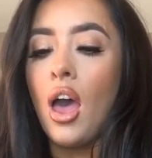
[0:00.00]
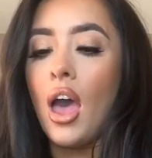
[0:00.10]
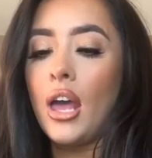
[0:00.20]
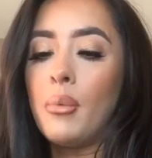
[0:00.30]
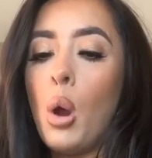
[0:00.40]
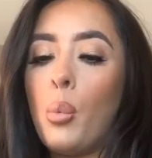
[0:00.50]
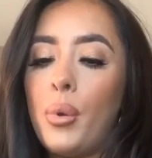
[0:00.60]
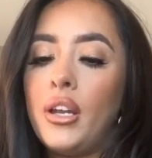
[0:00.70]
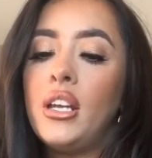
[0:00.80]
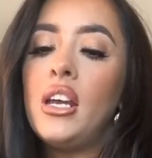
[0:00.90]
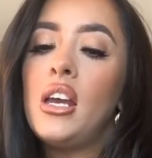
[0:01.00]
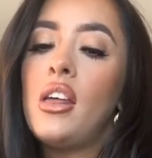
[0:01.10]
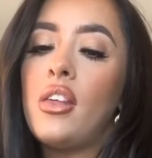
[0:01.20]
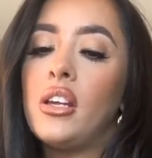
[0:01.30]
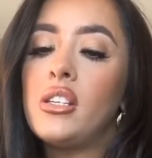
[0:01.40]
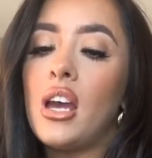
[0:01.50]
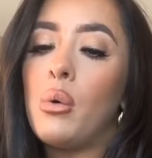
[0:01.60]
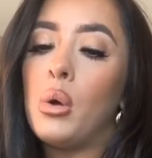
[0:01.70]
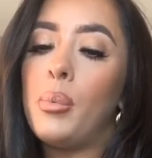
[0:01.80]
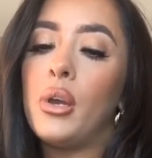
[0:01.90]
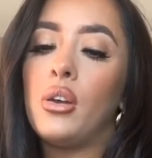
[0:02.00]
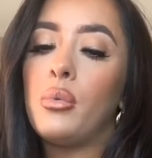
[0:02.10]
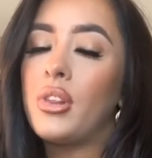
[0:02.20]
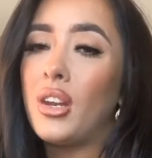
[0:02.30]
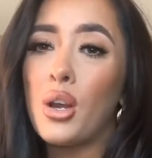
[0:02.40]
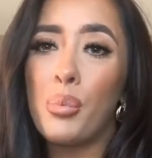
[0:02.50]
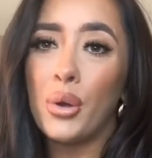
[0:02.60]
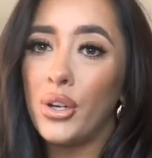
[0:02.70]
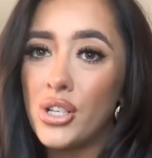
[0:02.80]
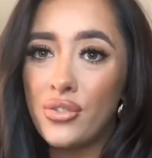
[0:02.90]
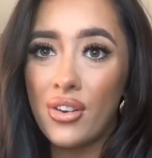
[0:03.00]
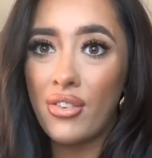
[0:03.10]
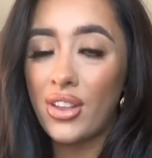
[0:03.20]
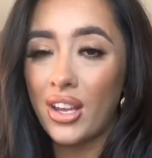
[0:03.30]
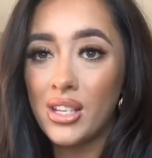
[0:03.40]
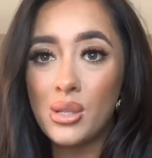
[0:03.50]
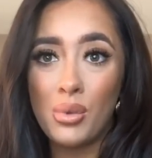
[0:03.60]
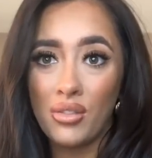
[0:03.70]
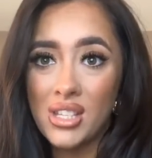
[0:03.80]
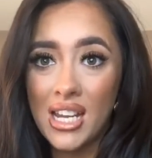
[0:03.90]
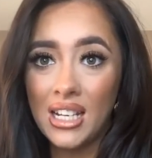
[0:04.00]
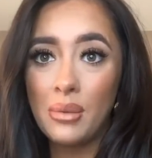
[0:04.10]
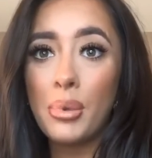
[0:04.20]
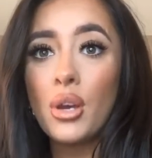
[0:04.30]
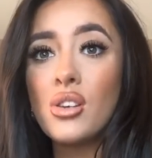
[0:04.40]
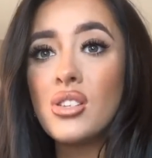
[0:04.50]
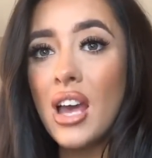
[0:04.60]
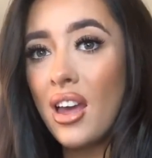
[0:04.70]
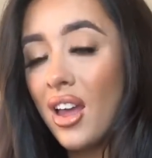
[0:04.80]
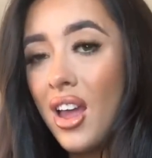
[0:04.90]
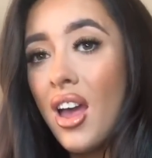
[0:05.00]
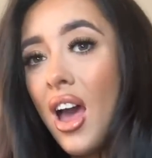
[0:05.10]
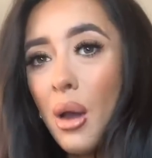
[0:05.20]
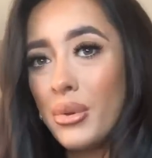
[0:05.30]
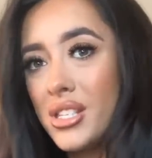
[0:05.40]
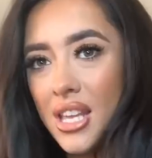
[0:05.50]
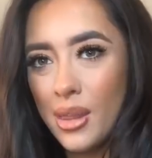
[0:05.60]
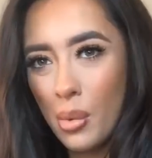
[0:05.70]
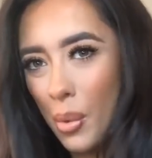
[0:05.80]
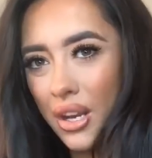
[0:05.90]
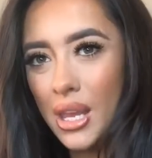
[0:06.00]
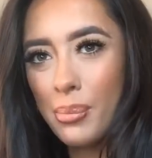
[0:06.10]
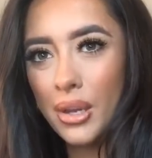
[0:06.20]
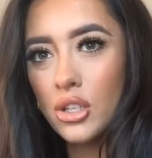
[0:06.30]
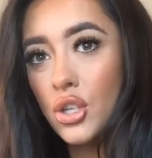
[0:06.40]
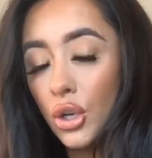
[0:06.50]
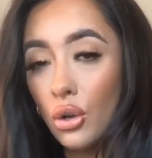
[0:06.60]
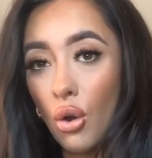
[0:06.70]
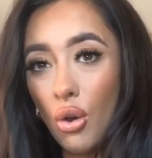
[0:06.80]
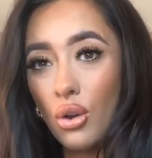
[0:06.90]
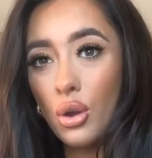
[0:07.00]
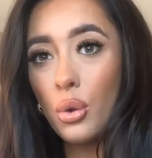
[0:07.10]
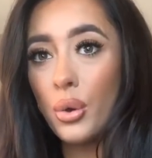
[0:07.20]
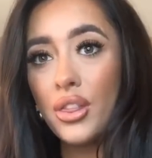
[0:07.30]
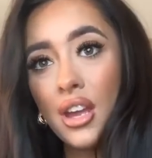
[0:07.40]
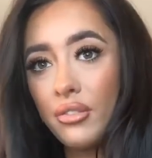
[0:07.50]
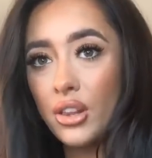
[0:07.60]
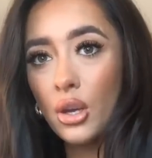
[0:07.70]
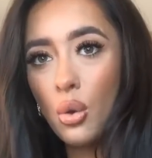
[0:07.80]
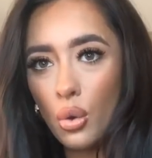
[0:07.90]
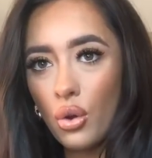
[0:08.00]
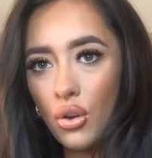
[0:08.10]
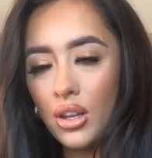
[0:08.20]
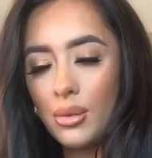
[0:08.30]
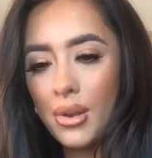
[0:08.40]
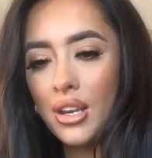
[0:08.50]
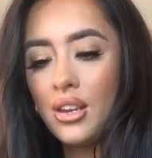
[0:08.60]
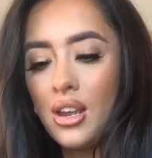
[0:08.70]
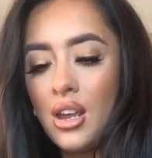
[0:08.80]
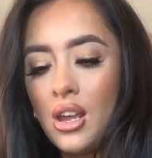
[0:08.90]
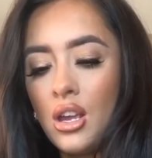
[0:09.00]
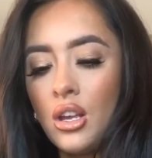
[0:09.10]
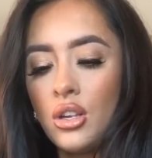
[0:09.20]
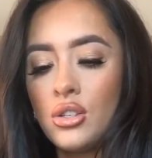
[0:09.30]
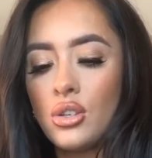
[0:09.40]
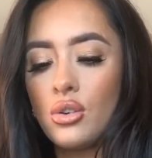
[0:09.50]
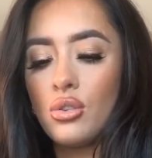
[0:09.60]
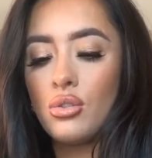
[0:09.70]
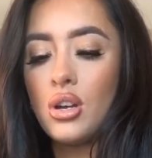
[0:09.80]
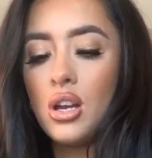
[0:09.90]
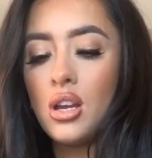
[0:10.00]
and I'm hoping that I will be out within a couple of hours if everything is smooth sailing, because I would say they would want to keep you in too long with everything going on at the minute. So